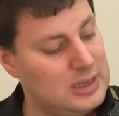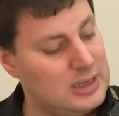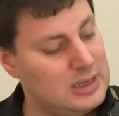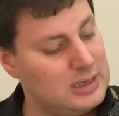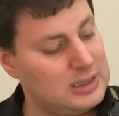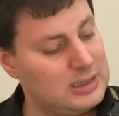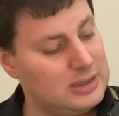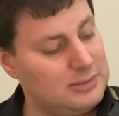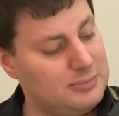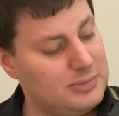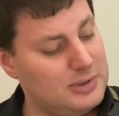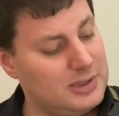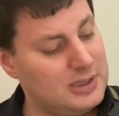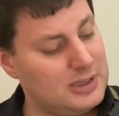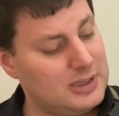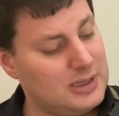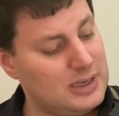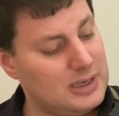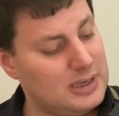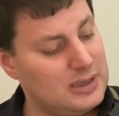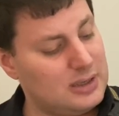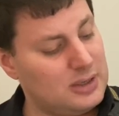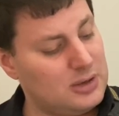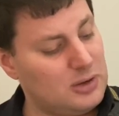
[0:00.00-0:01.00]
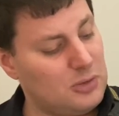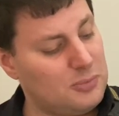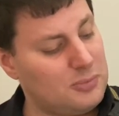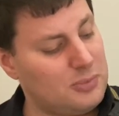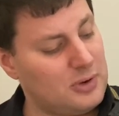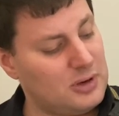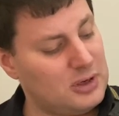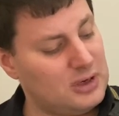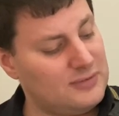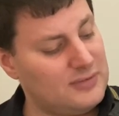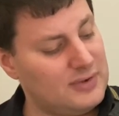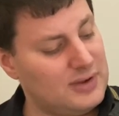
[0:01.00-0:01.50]
Could be,
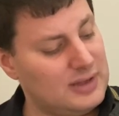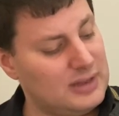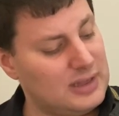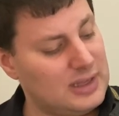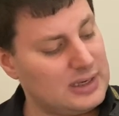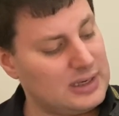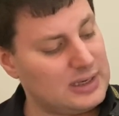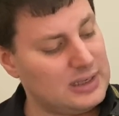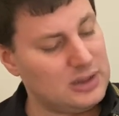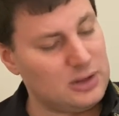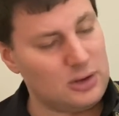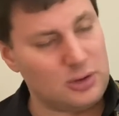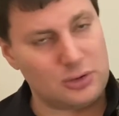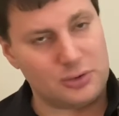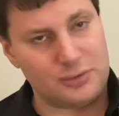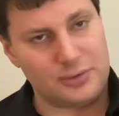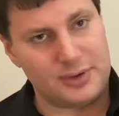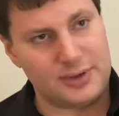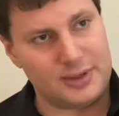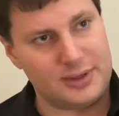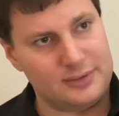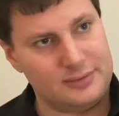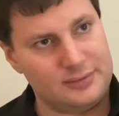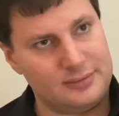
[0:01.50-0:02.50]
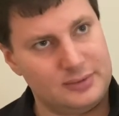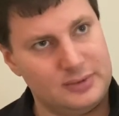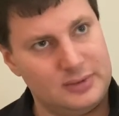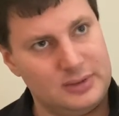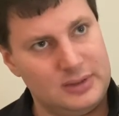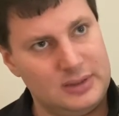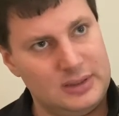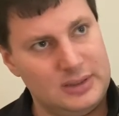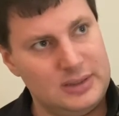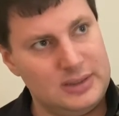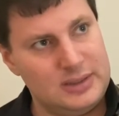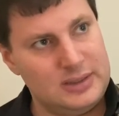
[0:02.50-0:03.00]
part of like a Locrian
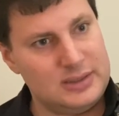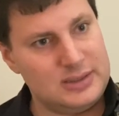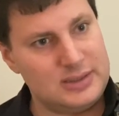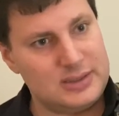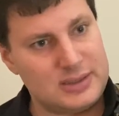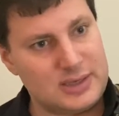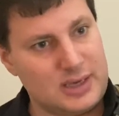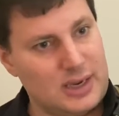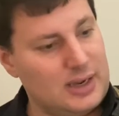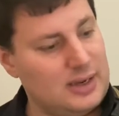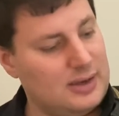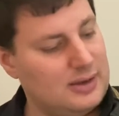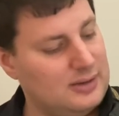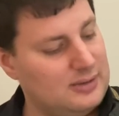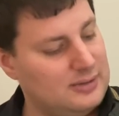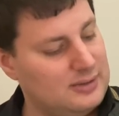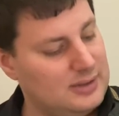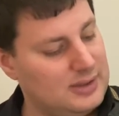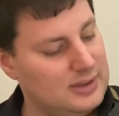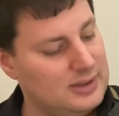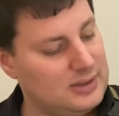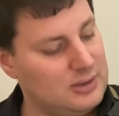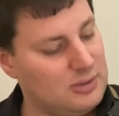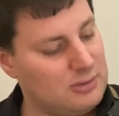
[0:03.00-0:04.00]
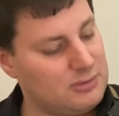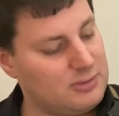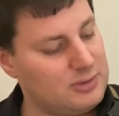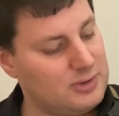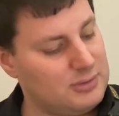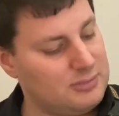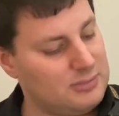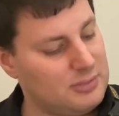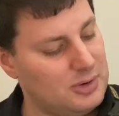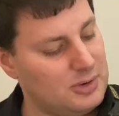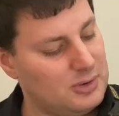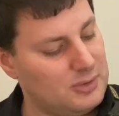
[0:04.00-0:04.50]
scale, a
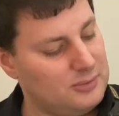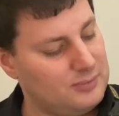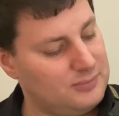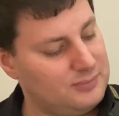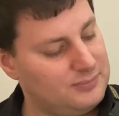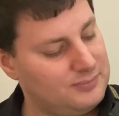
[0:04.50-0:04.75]
Locrian mode.